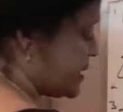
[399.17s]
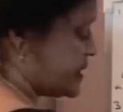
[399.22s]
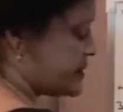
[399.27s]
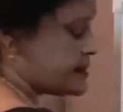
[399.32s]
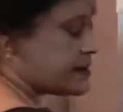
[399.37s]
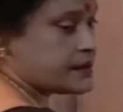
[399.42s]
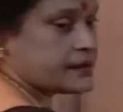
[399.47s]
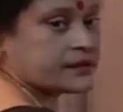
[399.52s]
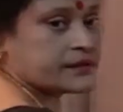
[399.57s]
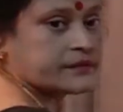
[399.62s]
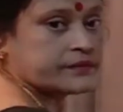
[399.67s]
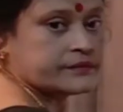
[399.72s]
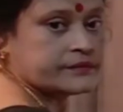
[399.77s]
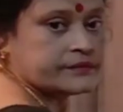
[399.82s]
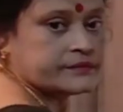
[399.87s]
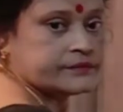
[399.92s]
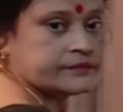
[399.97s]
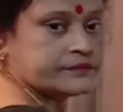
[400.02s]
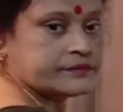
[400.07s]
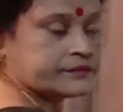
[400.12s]
acid.
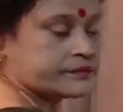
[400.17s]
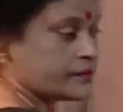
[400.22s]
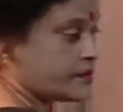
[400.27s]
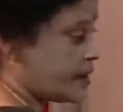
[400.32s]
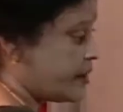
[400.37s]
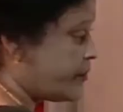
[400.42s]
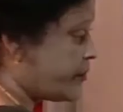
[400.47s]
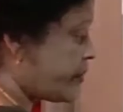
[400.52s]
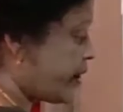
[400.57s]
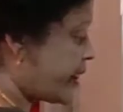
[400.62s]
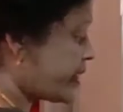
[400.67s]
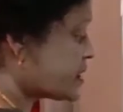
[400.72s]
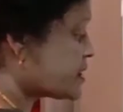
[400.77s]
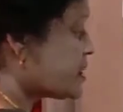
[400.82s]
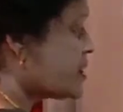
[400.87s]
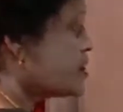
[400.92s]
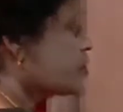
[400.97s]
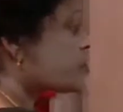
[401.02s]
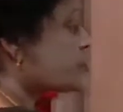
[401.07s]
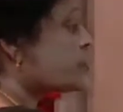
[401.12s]
Right?
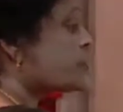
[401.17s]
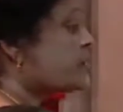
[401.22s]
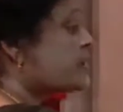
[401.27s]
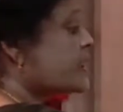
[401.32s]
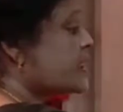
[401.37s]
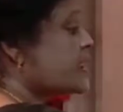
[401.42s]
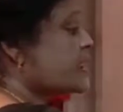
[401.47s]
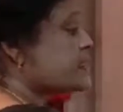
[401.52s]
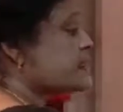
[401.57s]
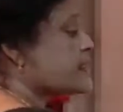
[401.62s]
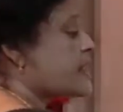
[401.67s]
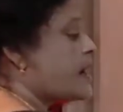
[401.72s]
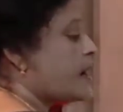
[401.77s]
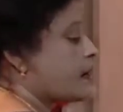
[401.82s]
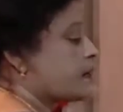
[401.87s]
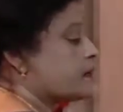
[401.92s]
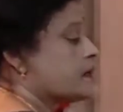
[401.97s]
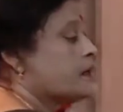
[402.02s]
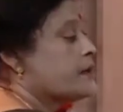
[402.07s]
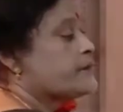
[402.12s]
So these
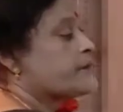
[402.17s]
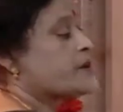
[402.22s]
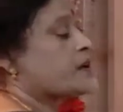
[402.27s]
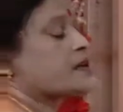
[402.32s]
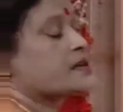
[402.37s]
are the